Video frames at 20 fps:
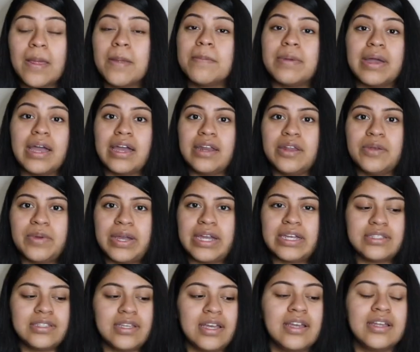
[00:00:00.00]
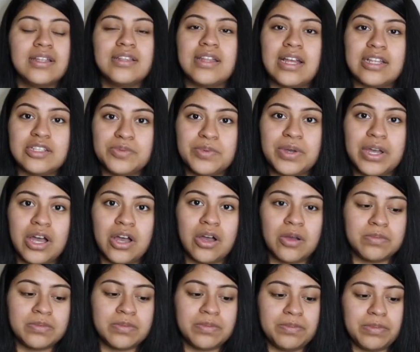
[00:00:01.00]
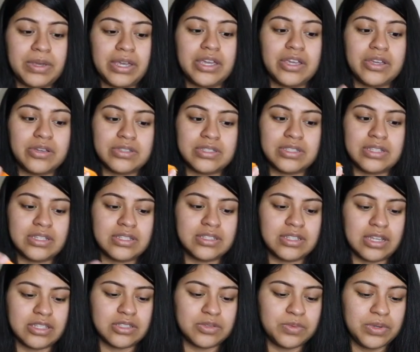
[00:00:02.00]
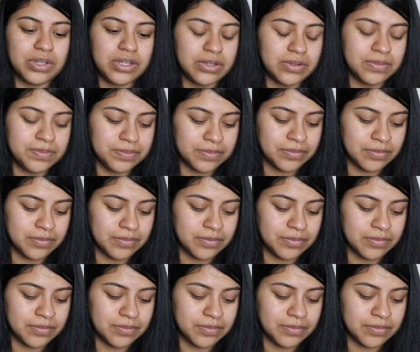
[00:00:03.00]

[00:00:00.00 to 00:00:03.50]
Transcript: But anyways, that's what helped me use this as well.